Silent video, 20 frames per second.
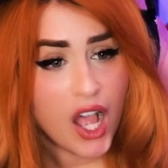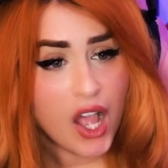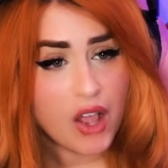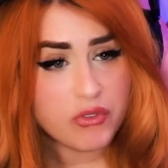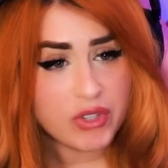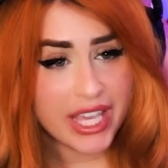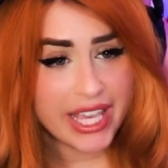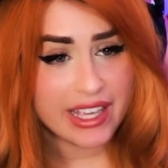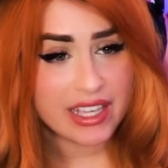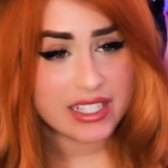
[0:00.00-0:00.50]

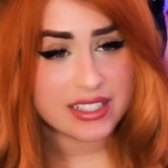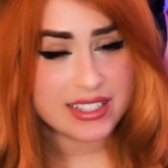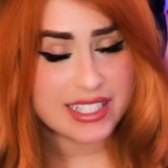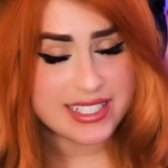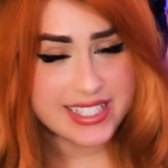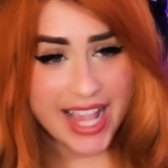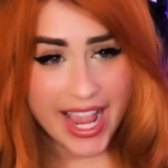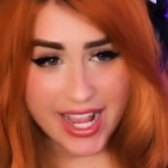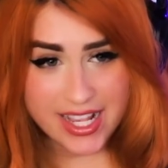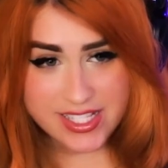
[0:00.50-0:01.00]
Okay,
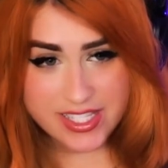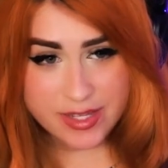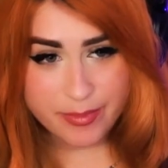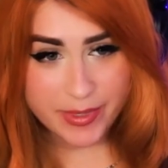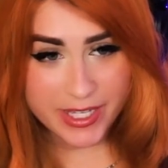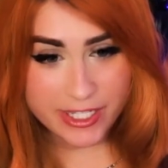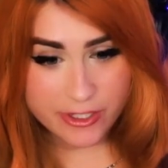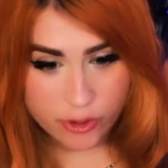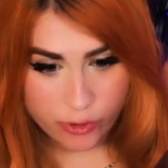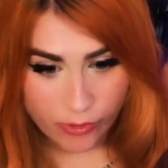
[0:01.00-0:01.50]
this has to
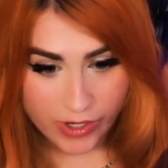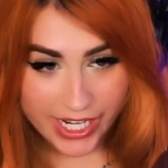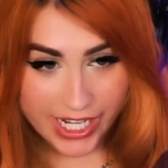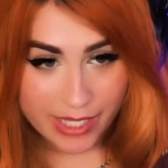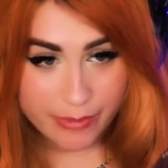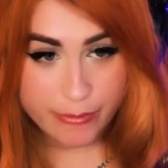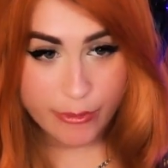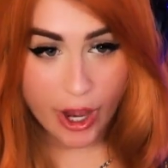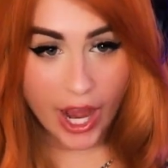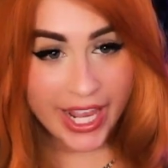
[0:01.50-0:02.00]
be a
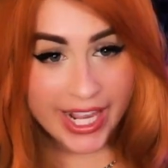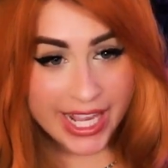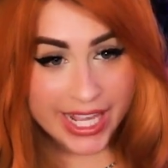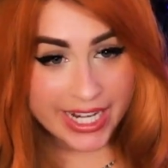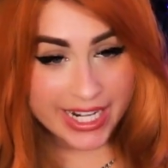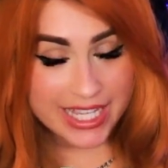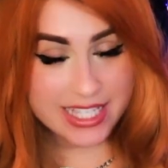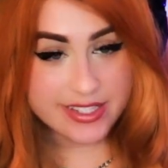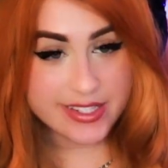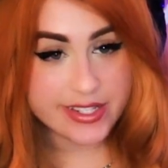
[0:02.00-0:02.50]
dream,
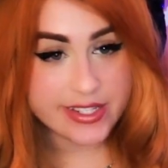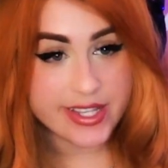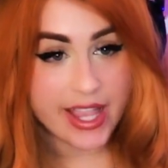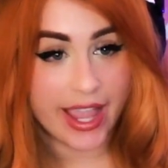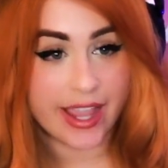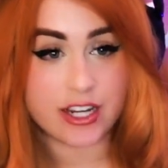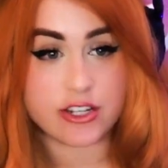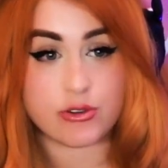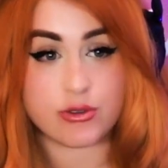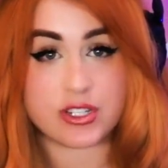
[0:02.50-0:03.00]
right? Is this
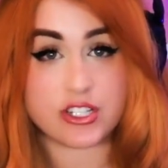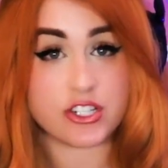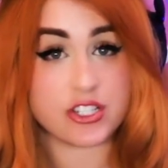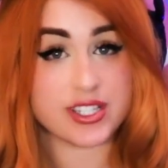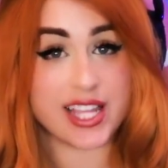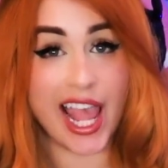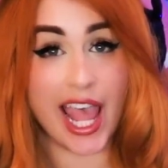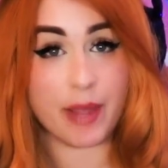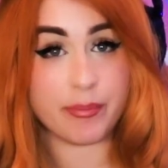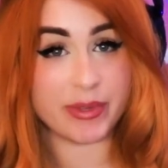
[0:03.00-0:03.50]
actually
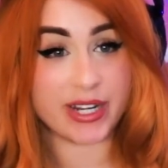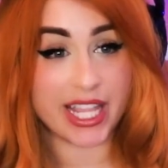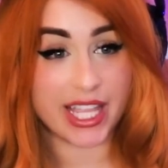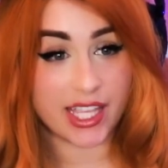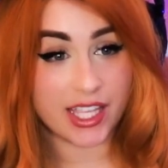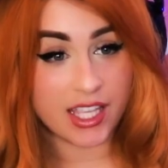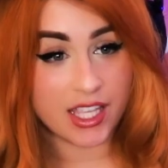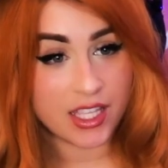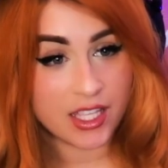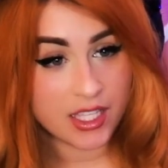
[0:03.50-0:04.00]
just
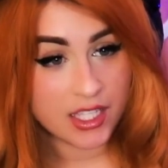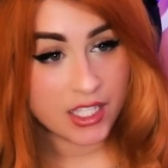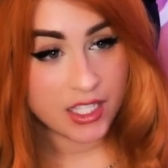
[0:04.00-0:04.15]
happening?